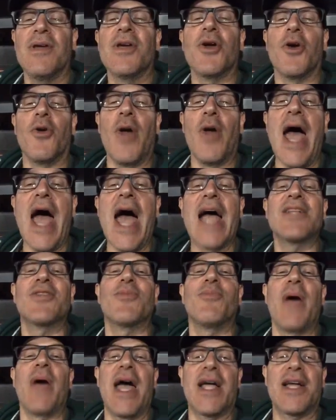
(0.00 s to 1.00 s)

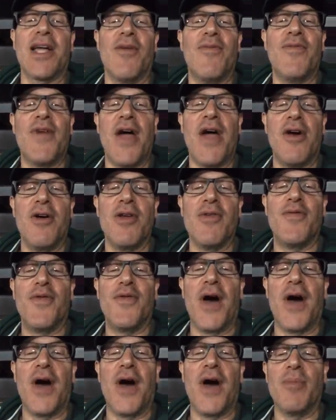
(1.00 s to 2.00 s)
Correct, Becca. Very
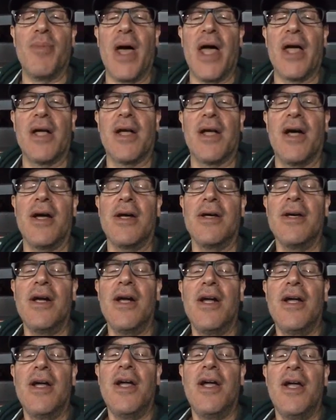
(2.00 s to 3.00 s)
funny, Becca.
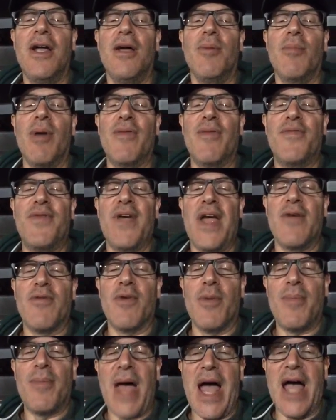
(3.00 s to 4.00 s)
My
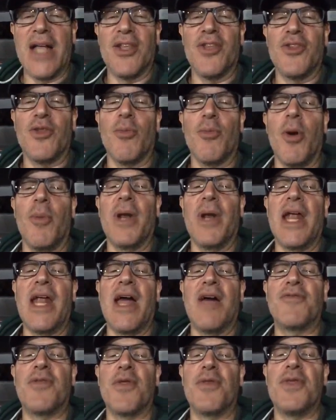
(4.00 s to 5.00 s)
favorite band at the moment. I'd
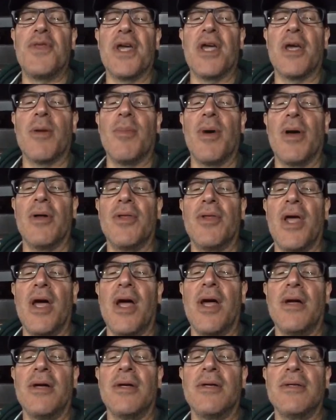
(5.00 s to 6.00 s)
have to think about
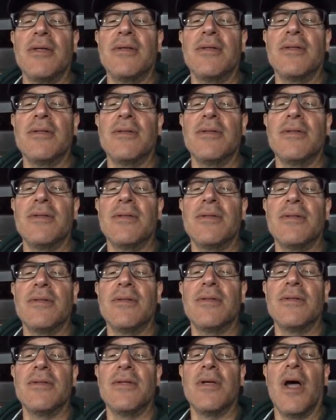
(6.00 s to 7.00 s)
that.
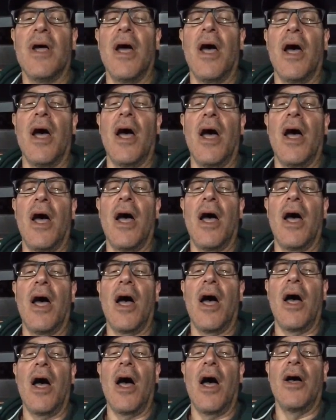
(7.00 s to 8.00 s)

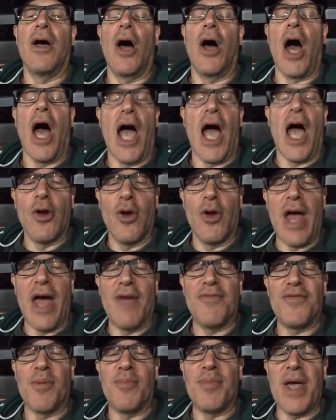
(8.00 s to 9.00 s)
Uh, I don't
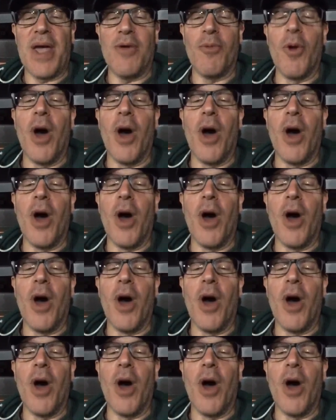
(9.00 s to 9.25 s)
have to pay.